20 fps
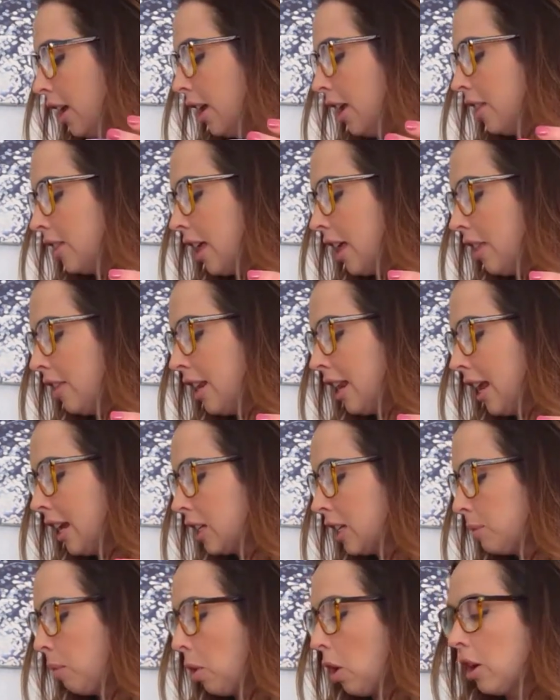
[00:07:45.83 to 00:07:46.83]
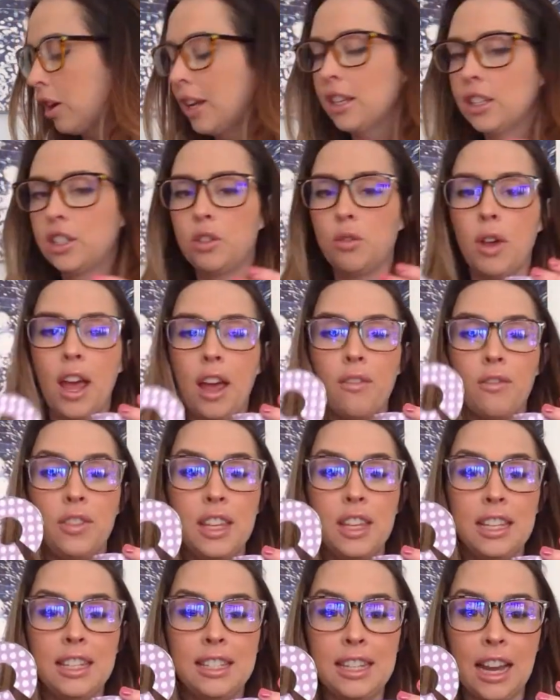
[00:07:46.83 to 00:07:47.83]
Then the next part is you have
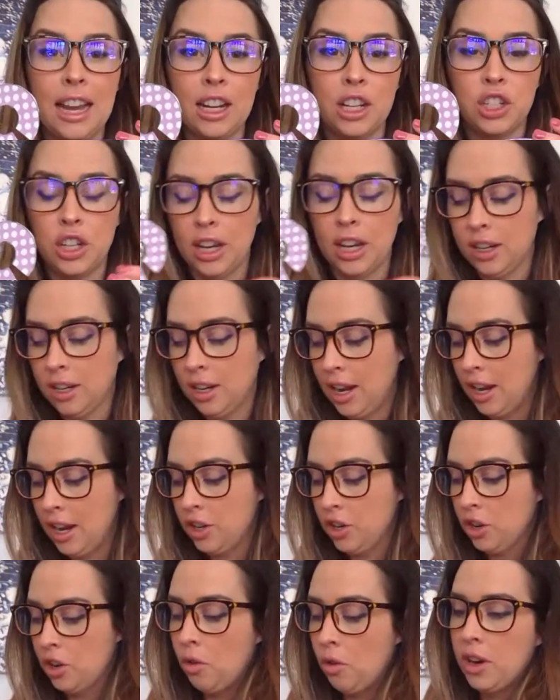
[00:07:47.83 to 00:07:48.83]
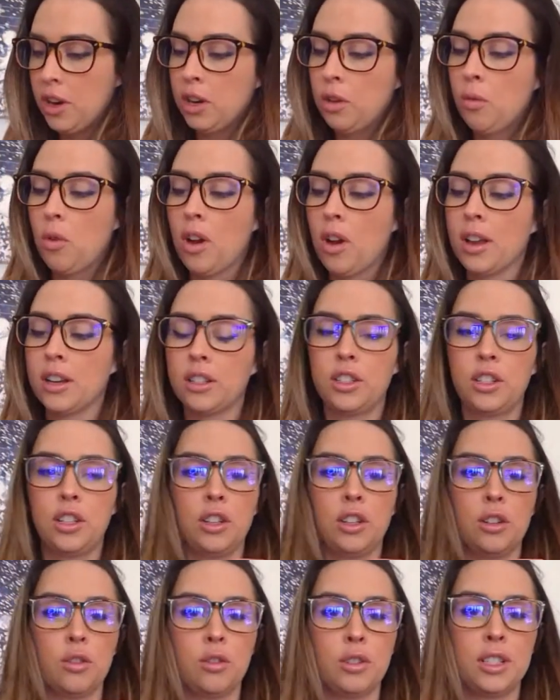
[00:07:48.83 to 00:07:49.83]
this section and you're going to want
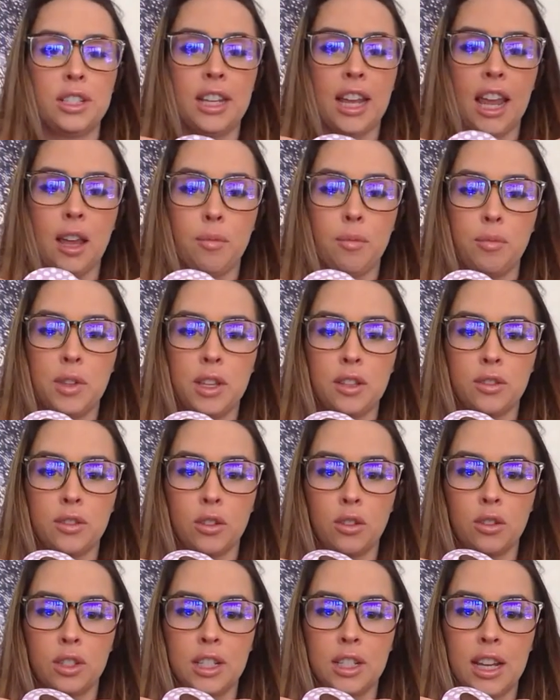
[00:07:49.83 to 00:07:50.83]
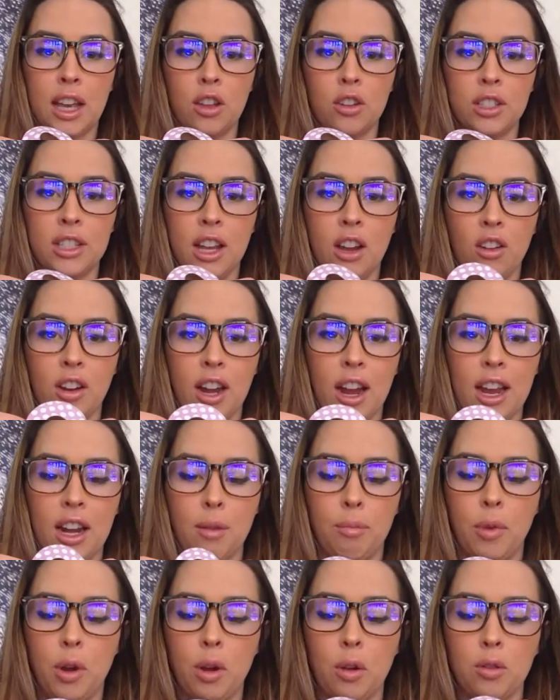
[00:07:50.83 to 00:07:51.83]
to tape these little together. See how it kind
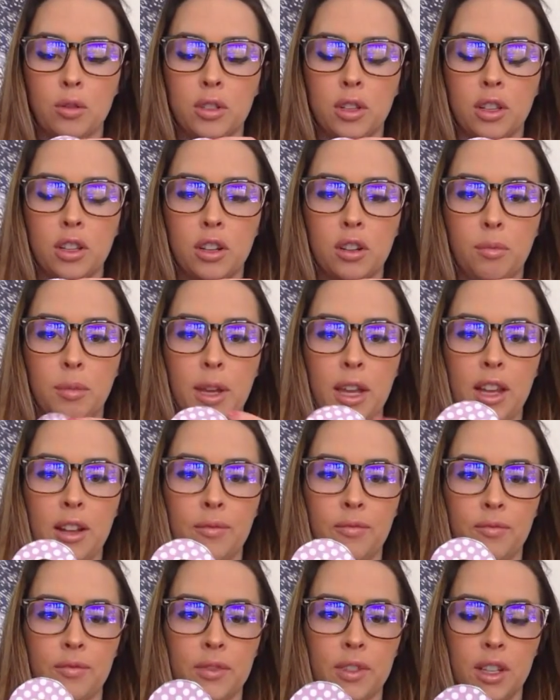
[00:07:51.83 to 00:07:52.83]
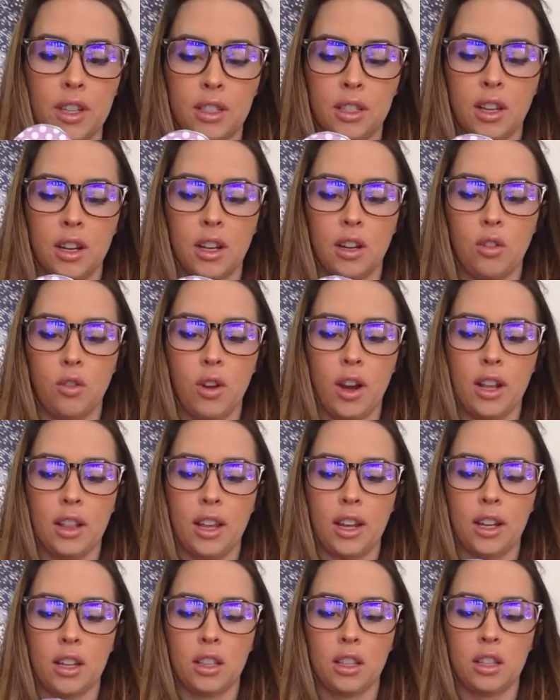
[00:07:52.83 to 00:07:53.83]
of bows a little bit? It's going to create
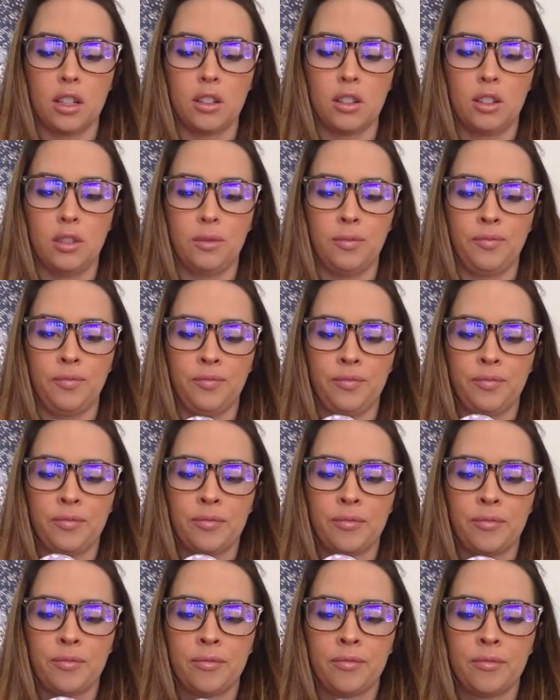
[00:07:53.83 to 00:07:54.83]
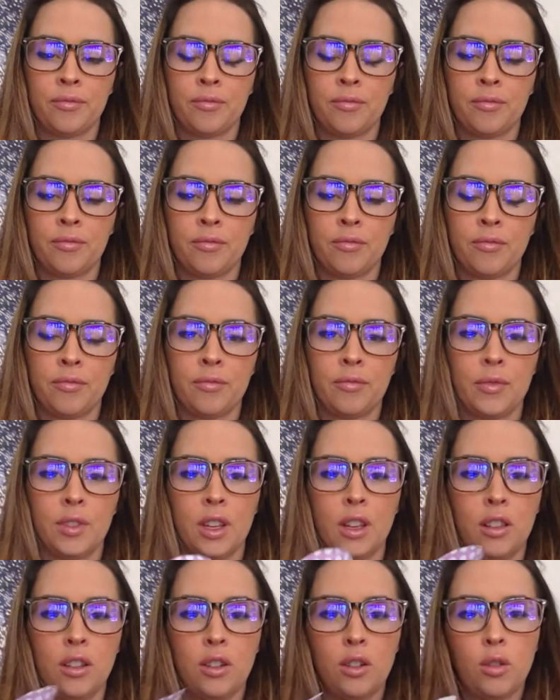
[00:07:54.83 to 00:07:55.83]
like a little
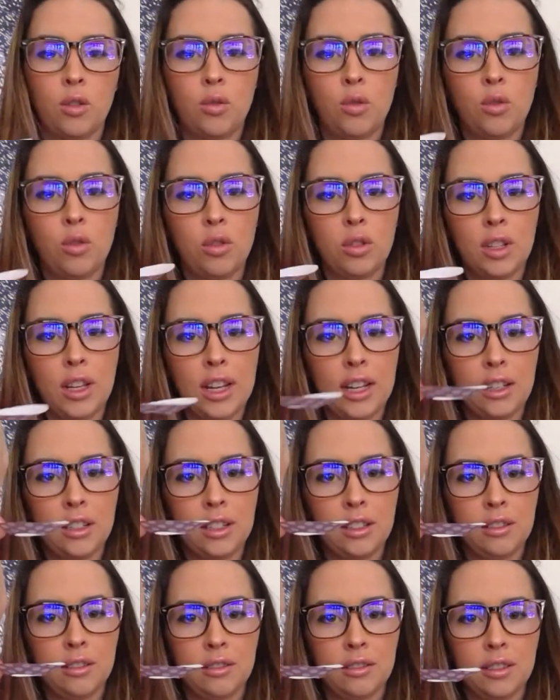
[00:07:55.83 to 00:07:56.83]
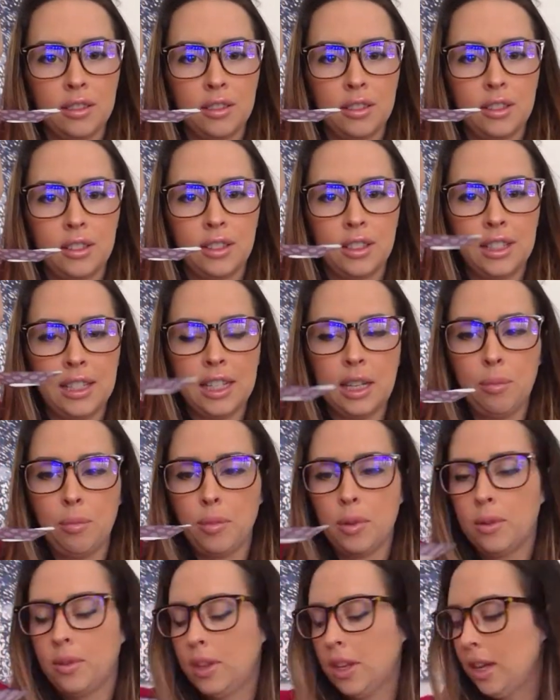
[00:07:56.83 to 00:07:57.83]
cool like dip
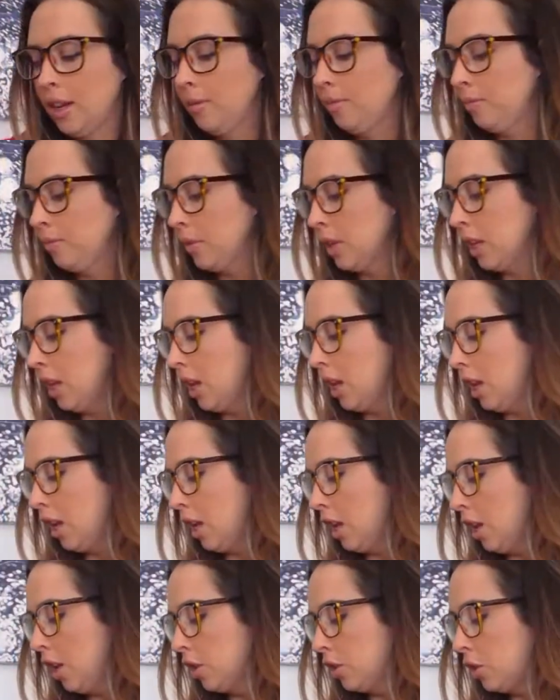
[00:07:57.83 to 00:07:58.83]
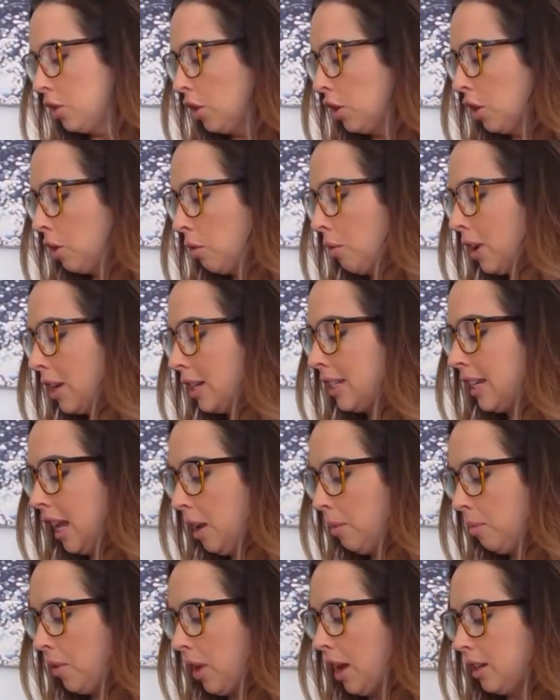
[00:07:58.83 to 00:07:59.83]
thing. So you're going to want to
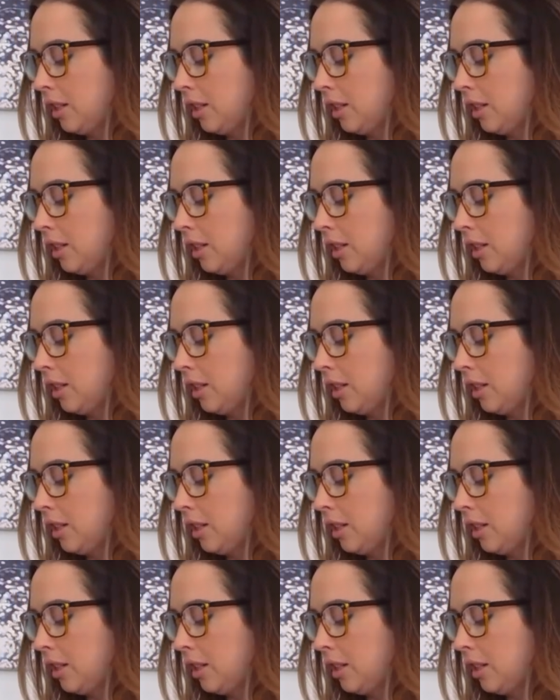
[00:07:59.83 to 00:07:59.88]
tape that